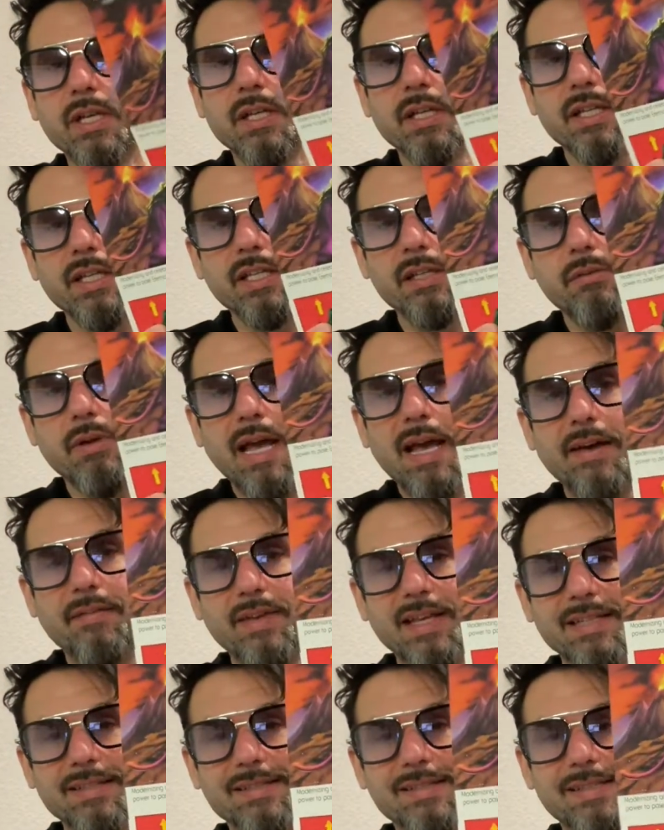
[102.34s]
you have
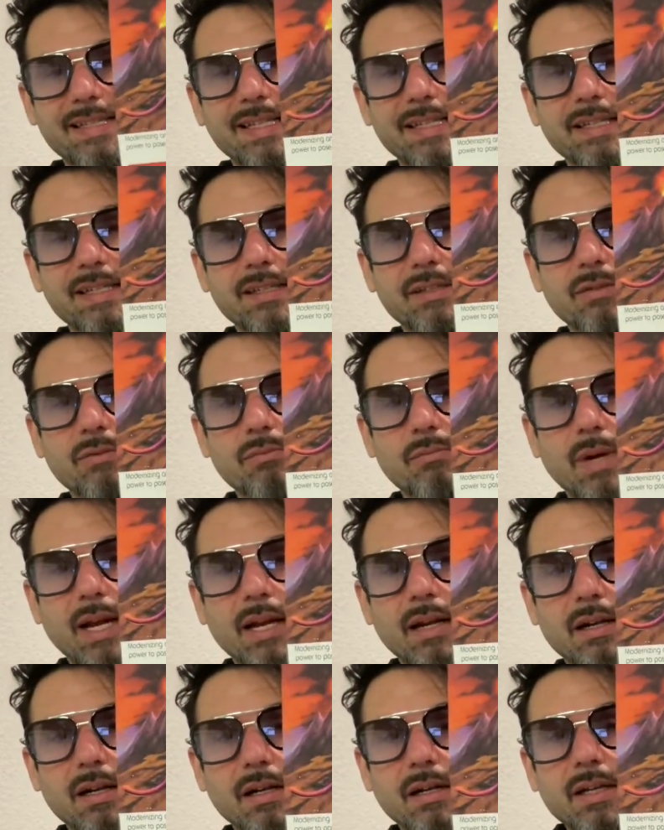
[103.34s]
a scene
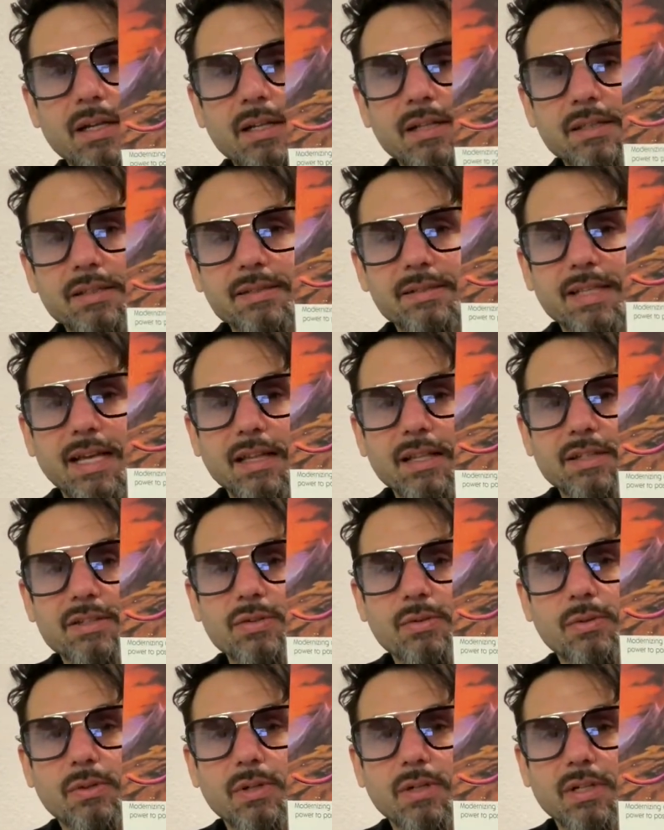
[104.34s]
where
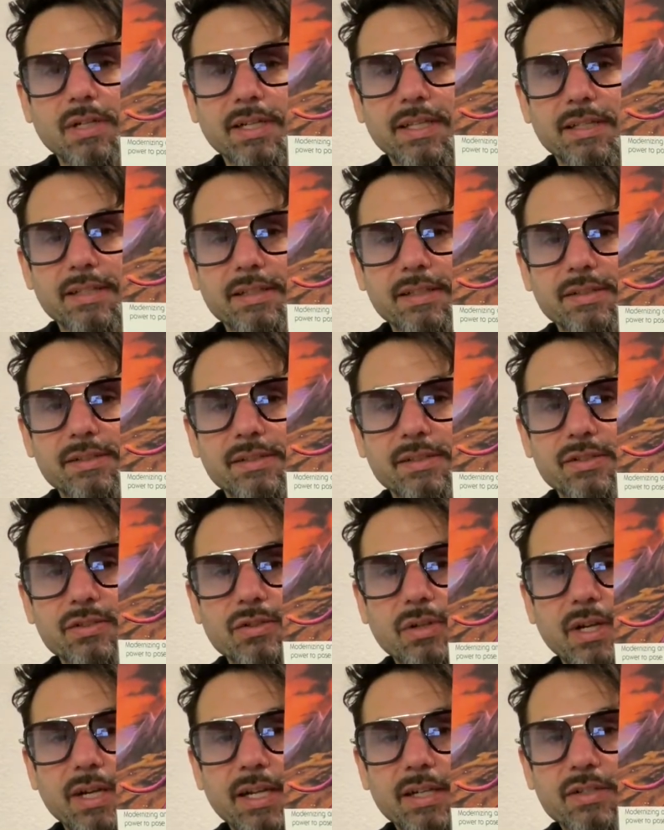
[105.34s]
Skeletor is
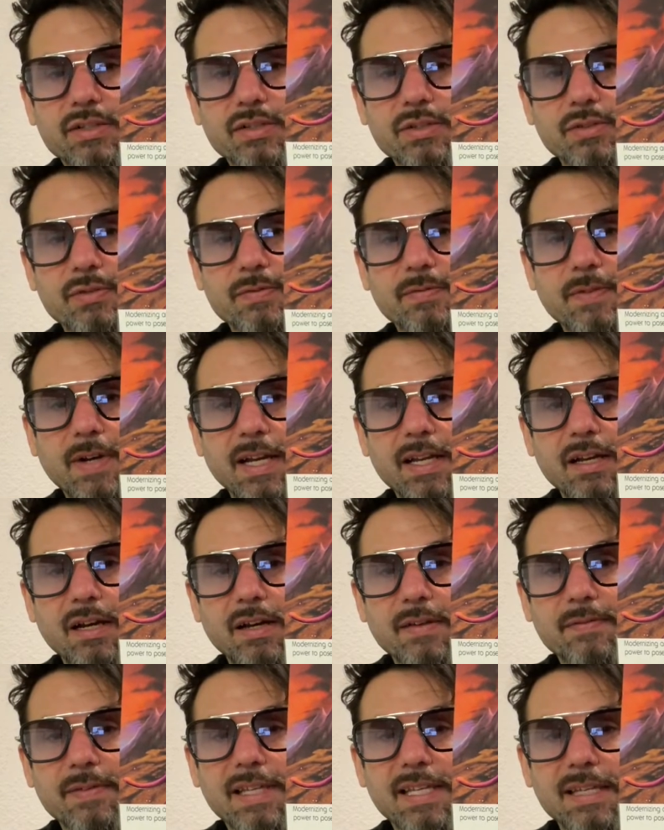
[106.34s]
trying to fight
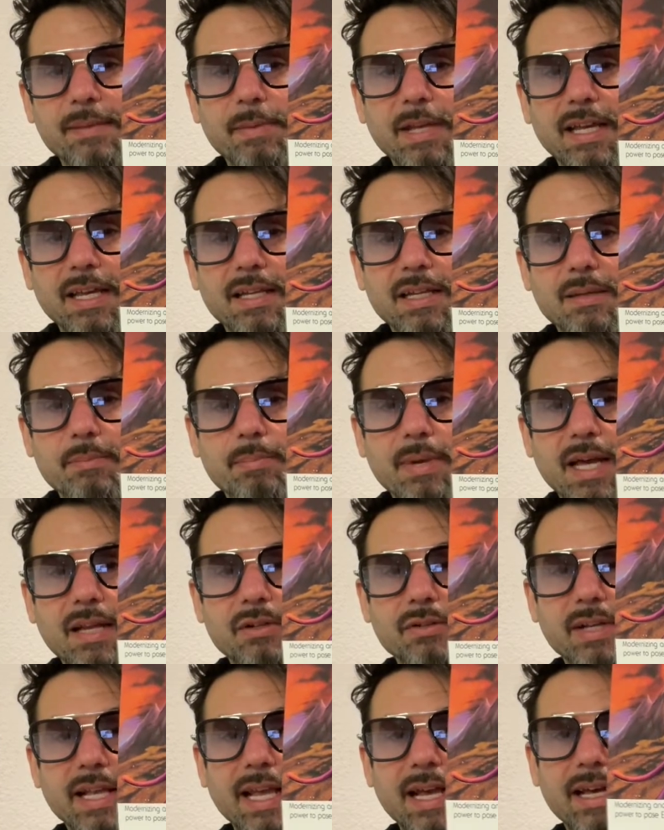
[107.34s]
off He-Man and Battle
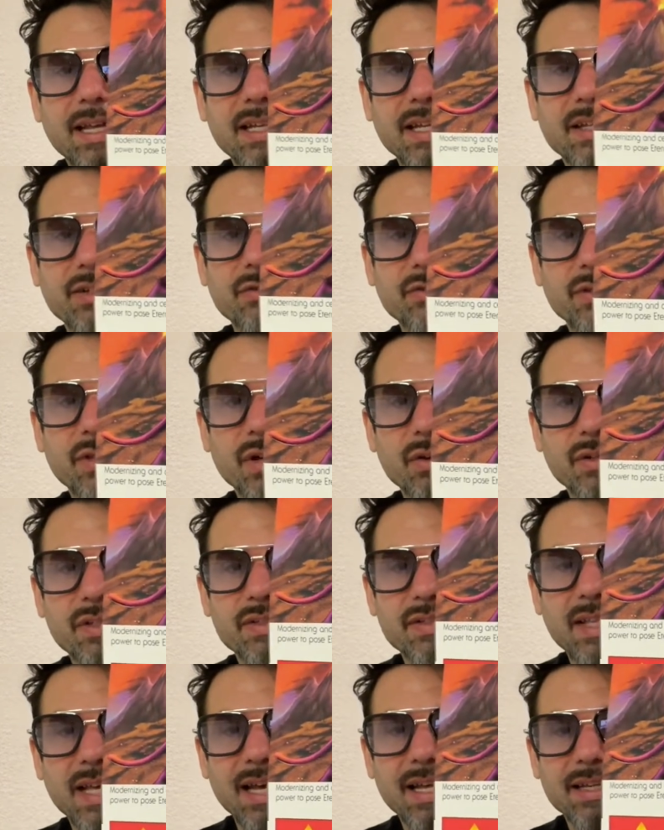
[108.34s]
Cat, and you'll notice
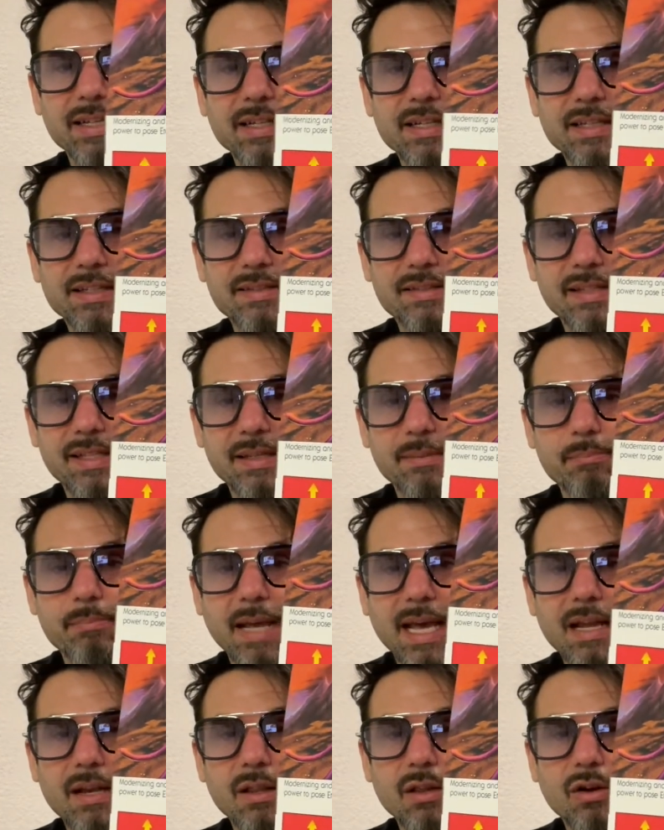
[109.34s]
that it is the
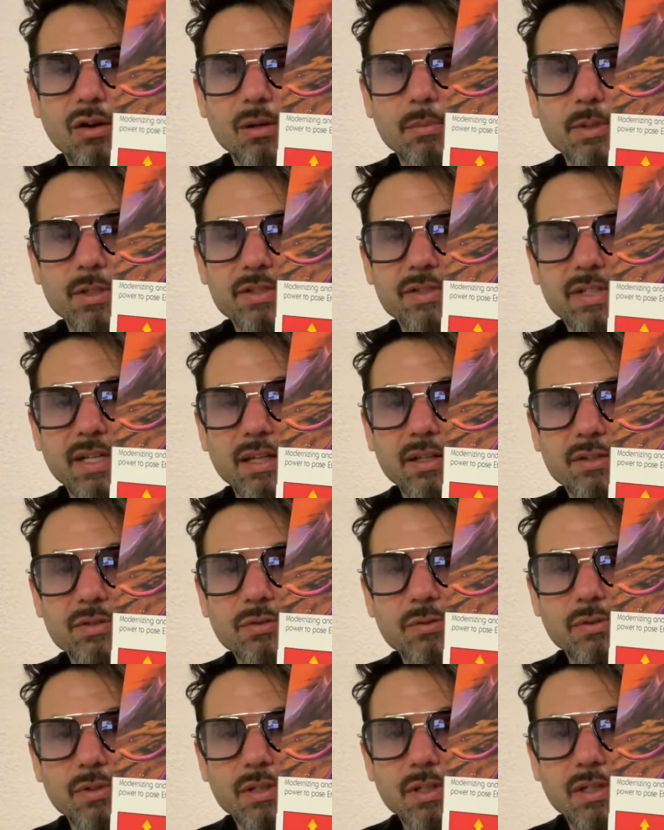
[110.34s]
Battle Armor
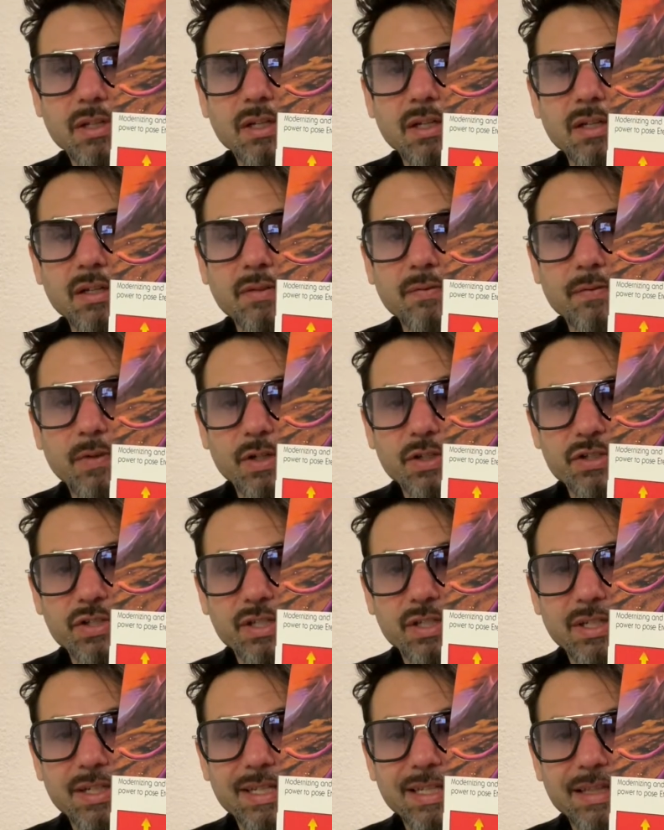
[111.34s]
Skeletor
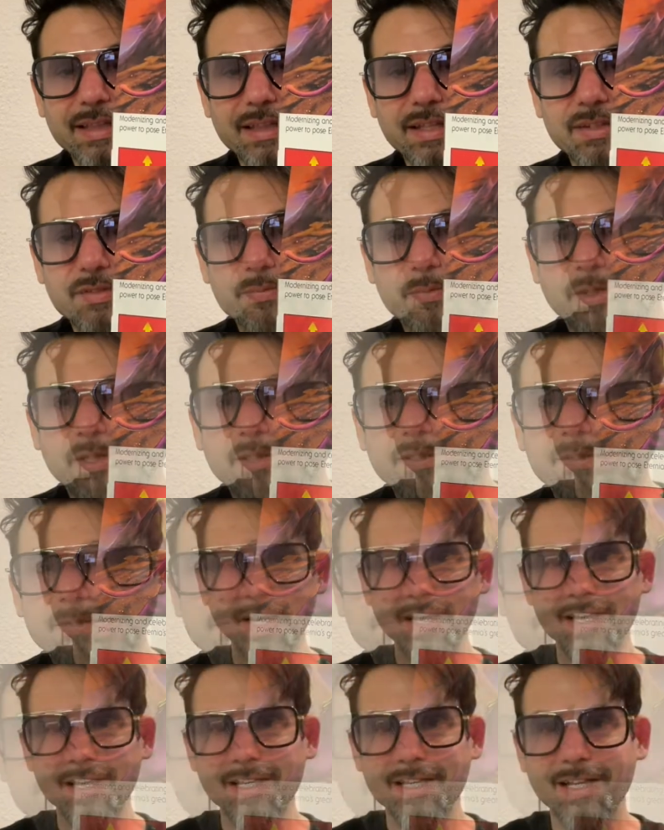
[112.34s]
version in this one.
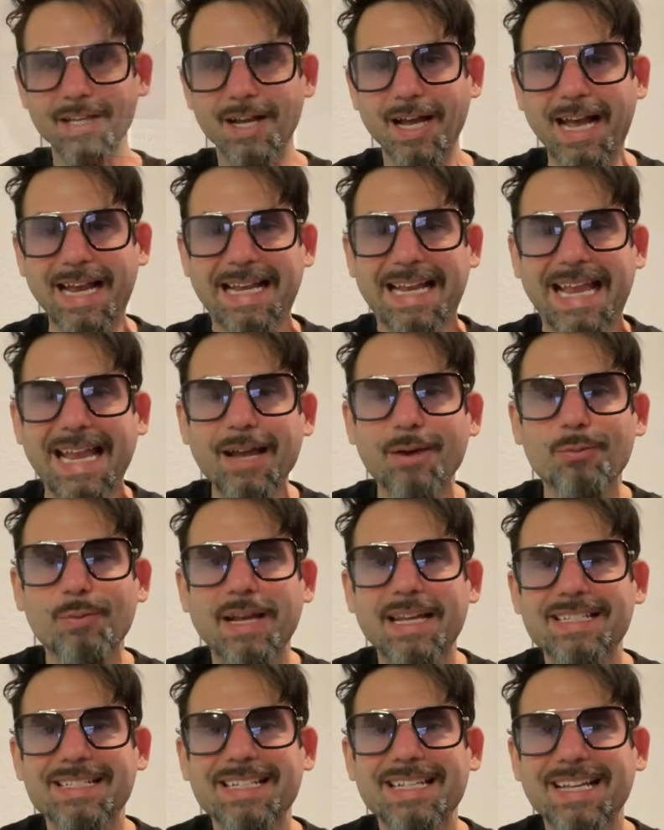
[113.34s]
I can't
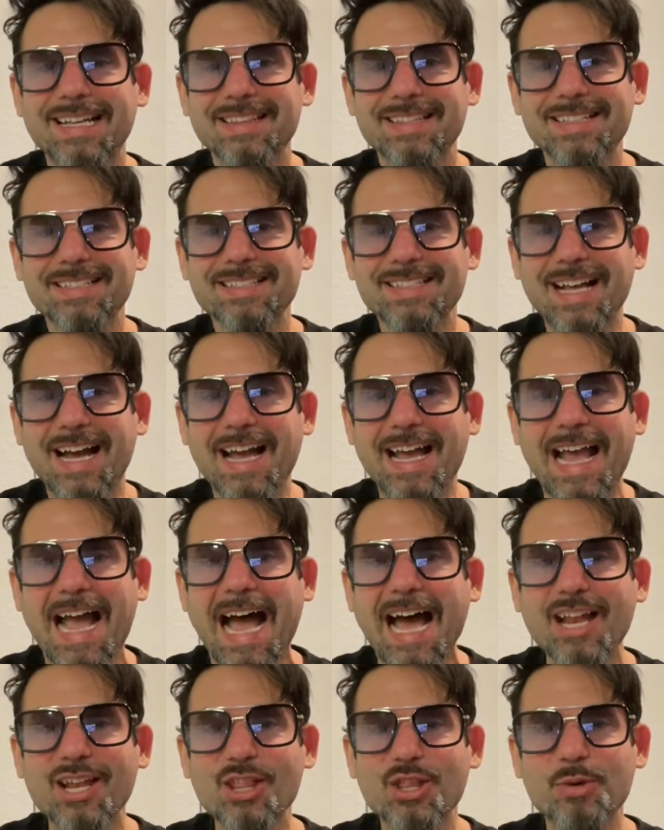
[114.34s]
wait to get this guy
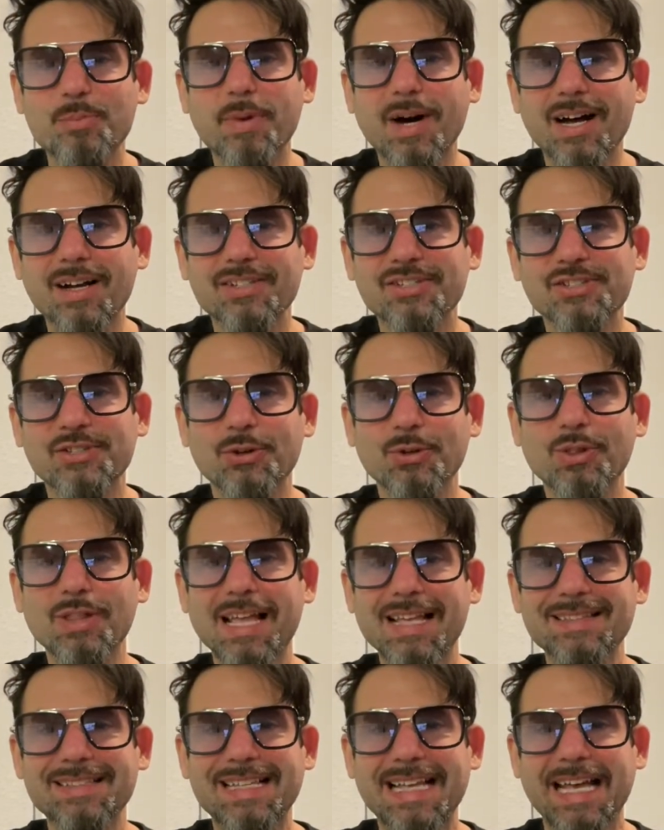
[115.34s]
out of the box, so
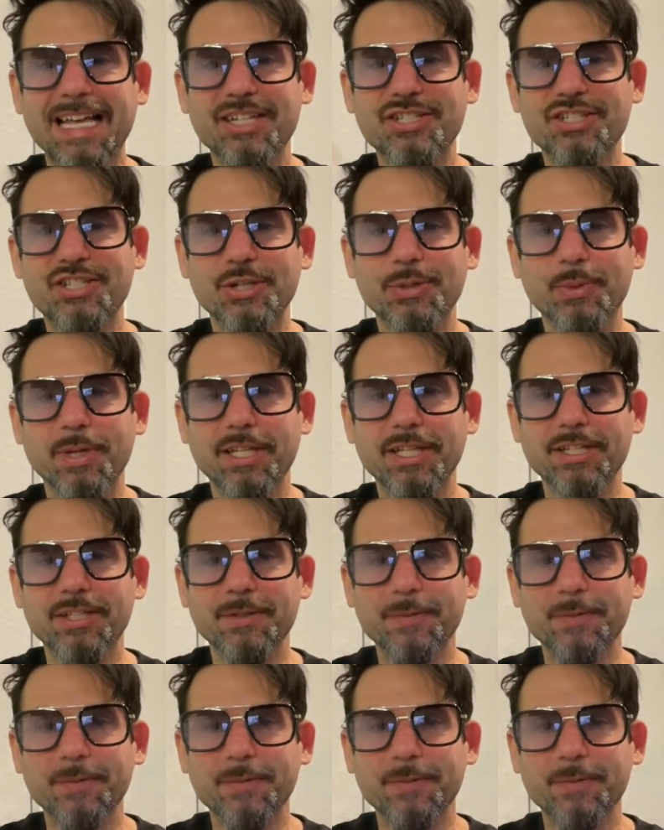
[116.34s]
let's get to it.